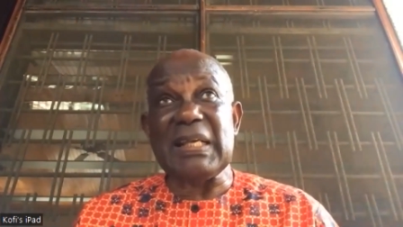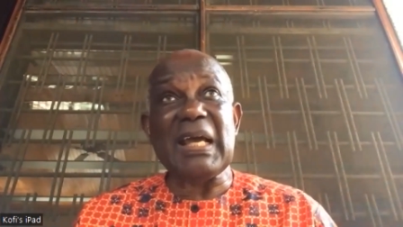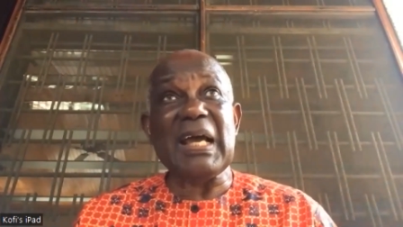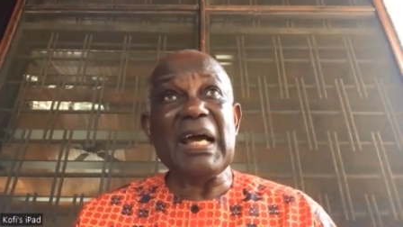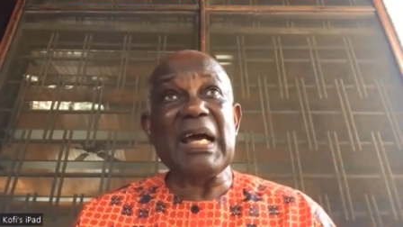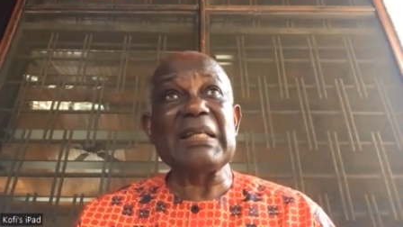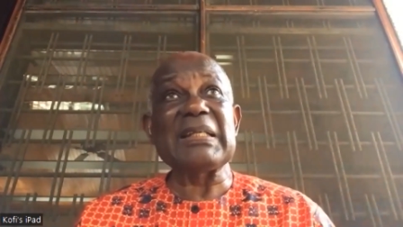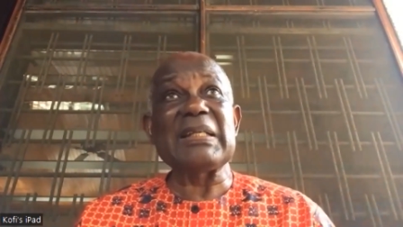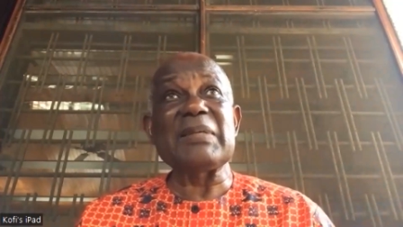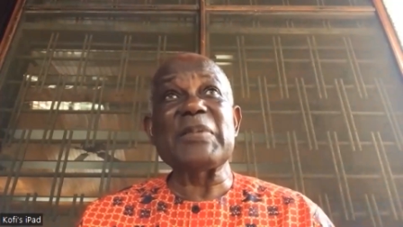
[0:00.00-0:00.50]

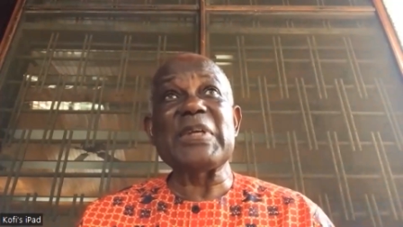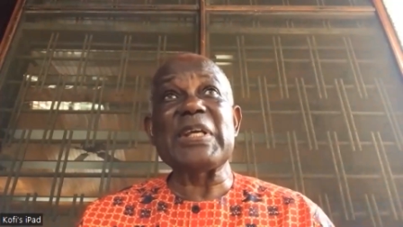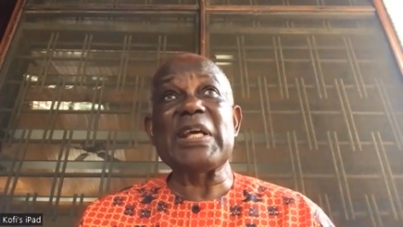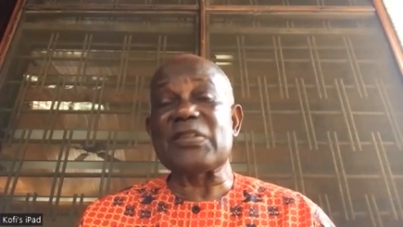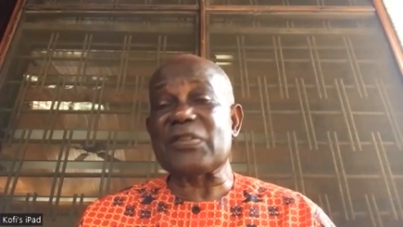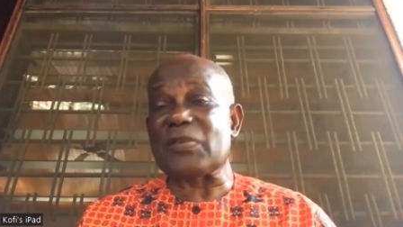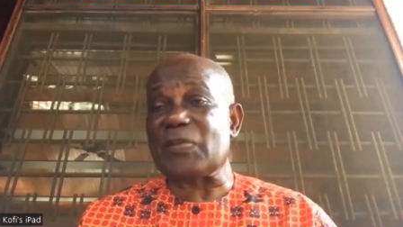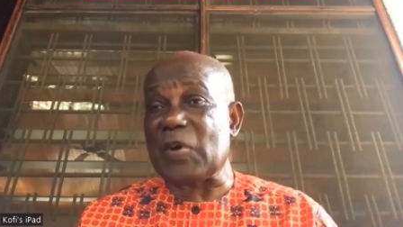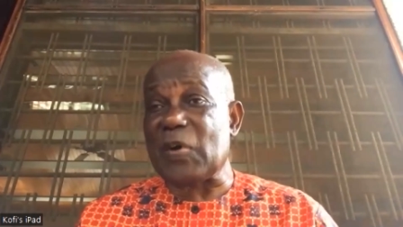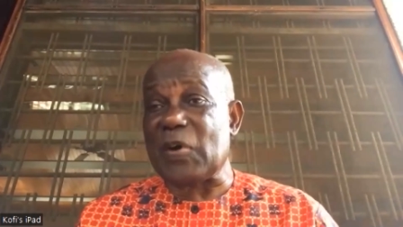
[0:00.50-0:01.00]
had me a
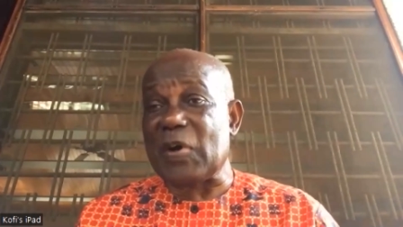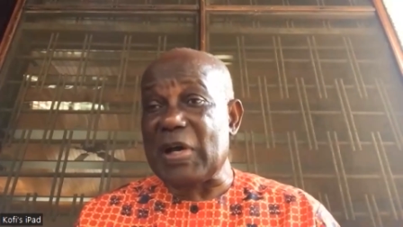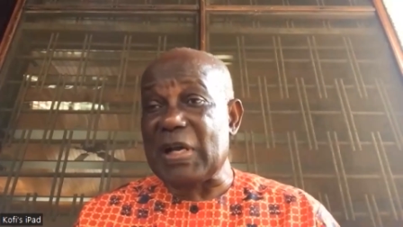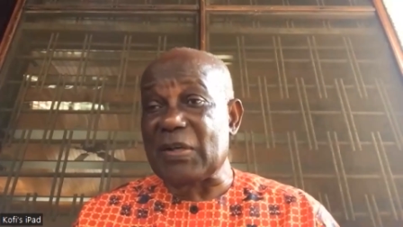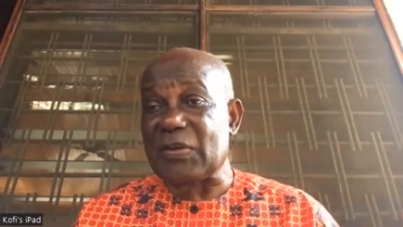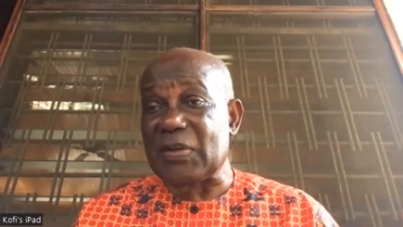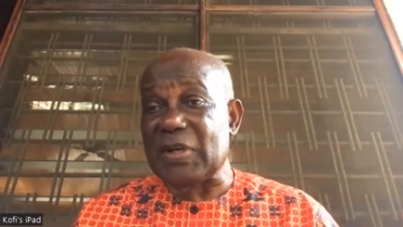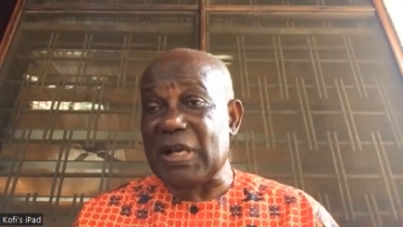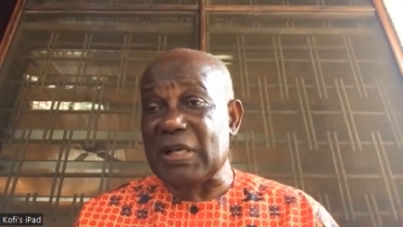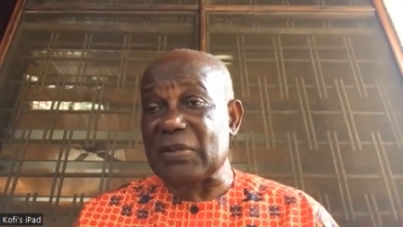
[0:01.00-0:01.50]

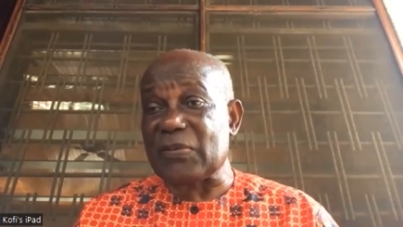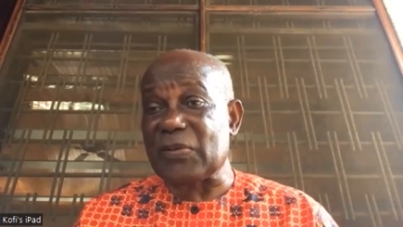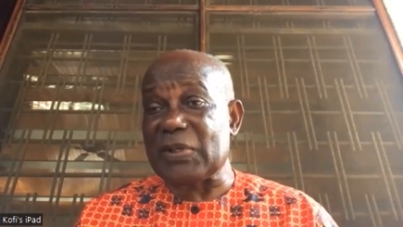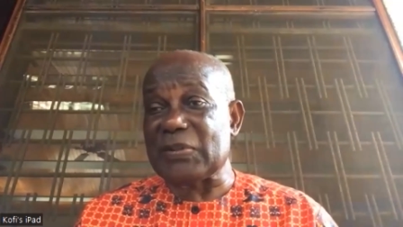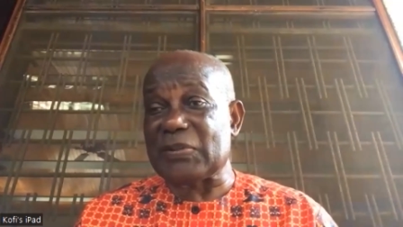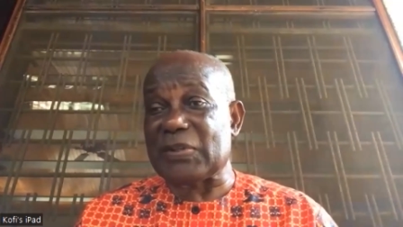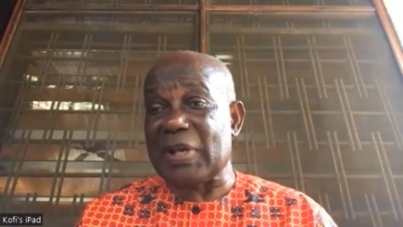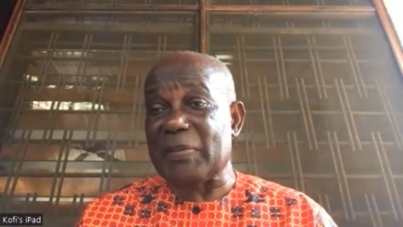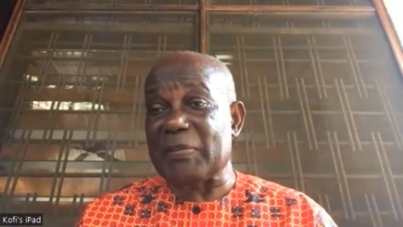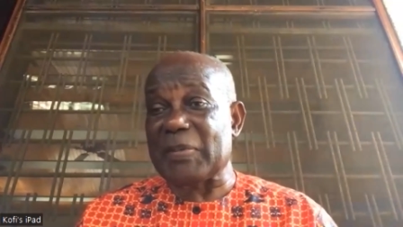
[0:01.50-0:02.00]

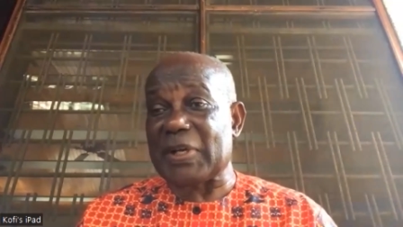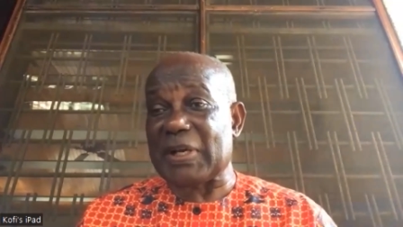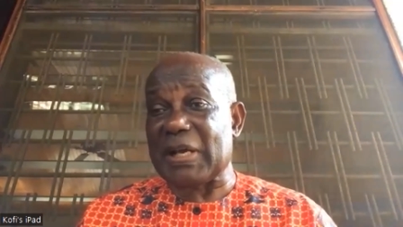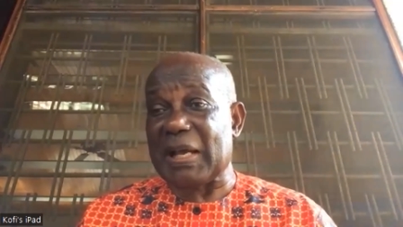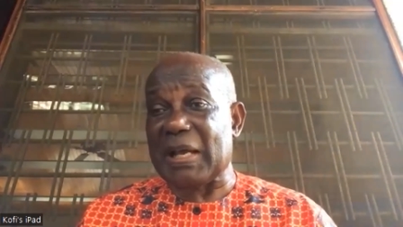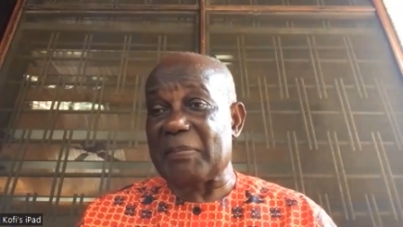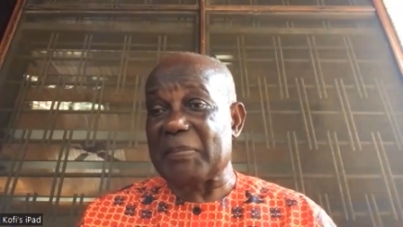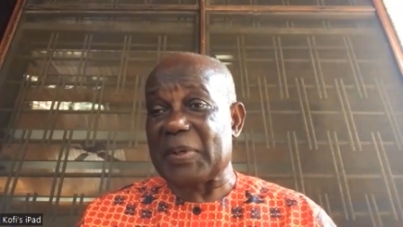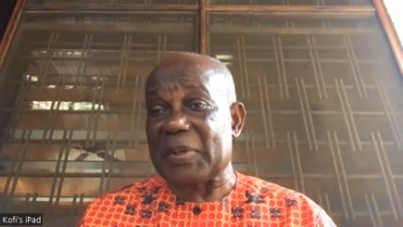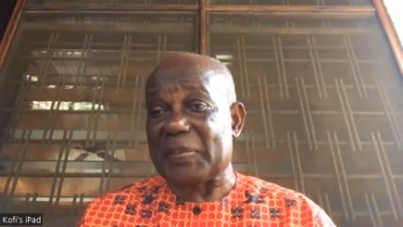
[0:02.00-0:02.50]
and Jamaica.
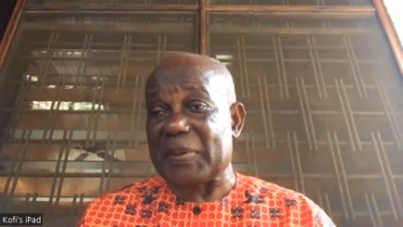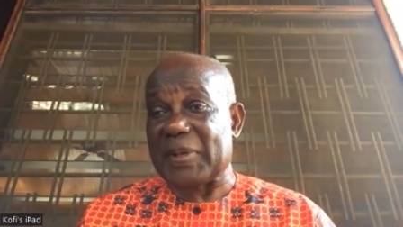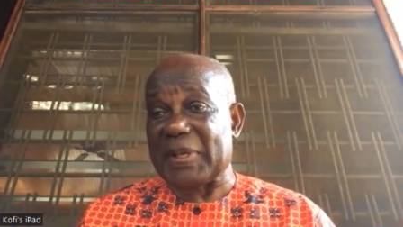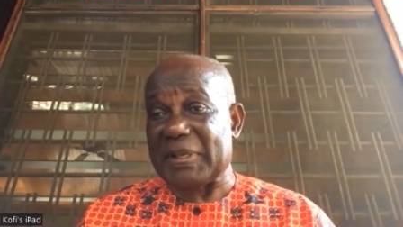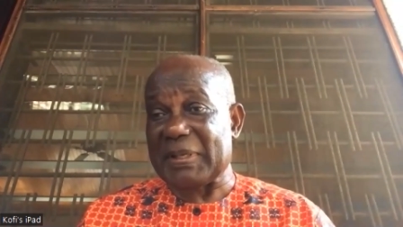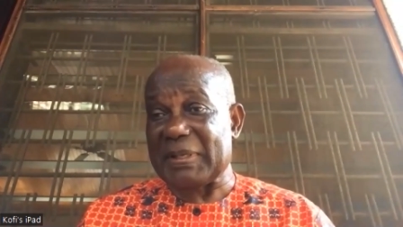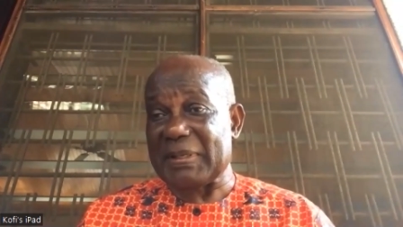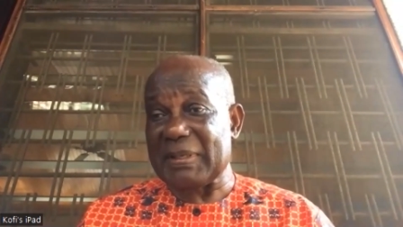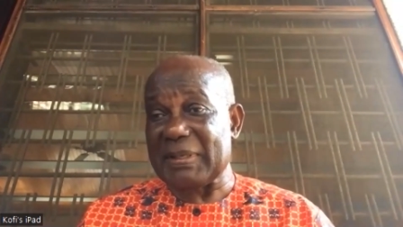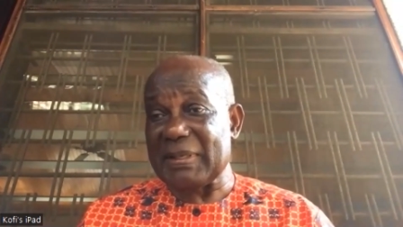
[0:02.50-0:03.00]

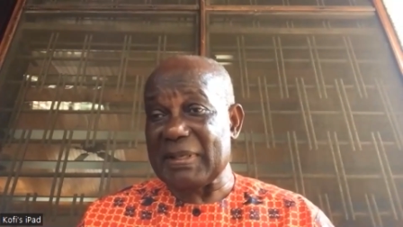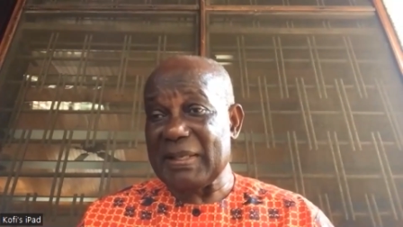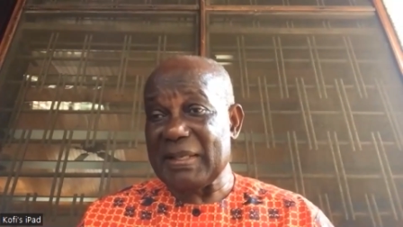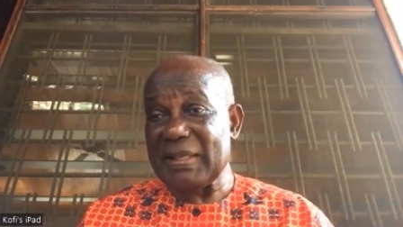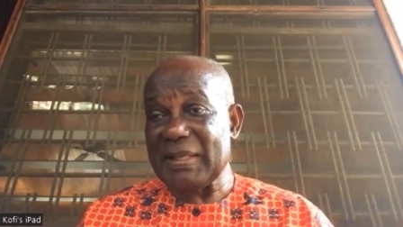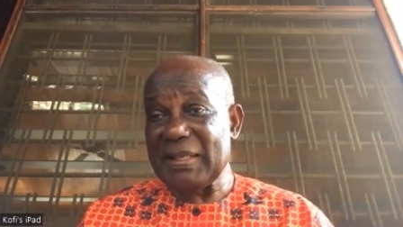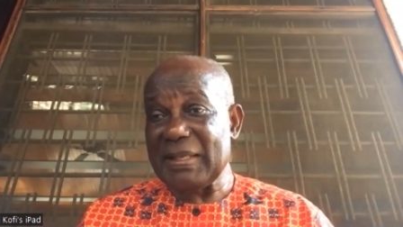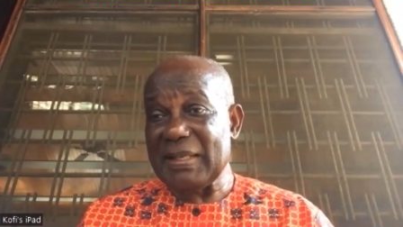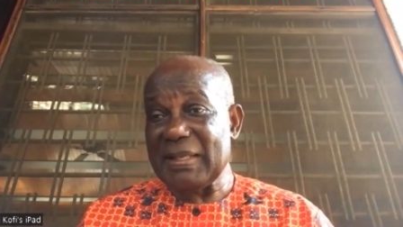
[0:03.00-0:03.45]
that."